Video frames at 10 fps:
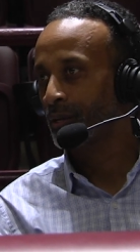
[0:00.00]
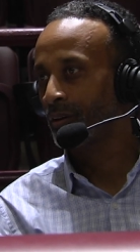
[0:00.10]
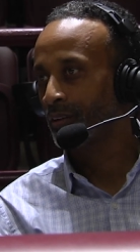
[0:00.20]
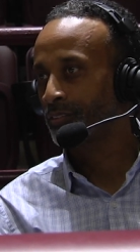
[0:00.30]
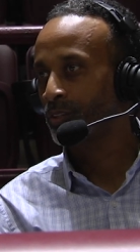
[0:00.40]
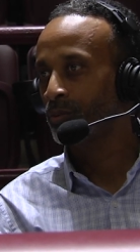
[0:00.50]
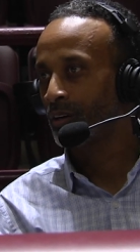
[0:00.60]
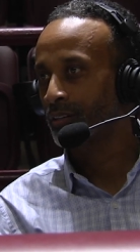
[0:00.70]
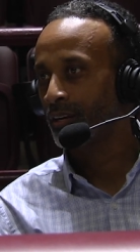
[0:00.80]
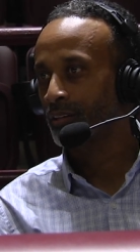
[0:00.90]
They were uh, two
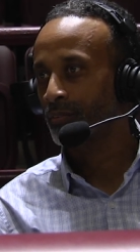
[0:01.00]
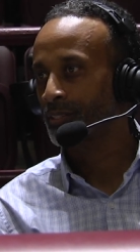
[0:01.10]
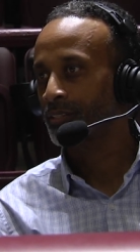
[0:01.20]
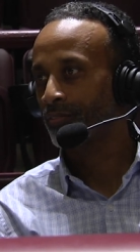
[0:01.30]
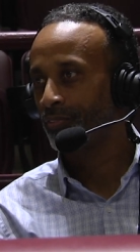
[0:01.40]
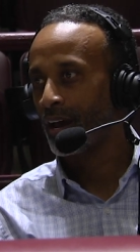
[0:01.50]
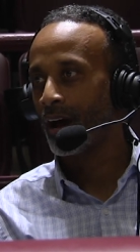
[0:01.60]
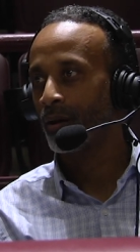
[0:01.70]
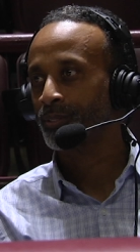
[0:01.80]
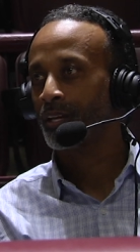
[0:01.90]
uncharacteristic
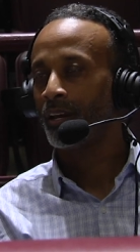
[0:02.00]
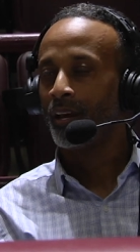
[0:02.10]
fouls,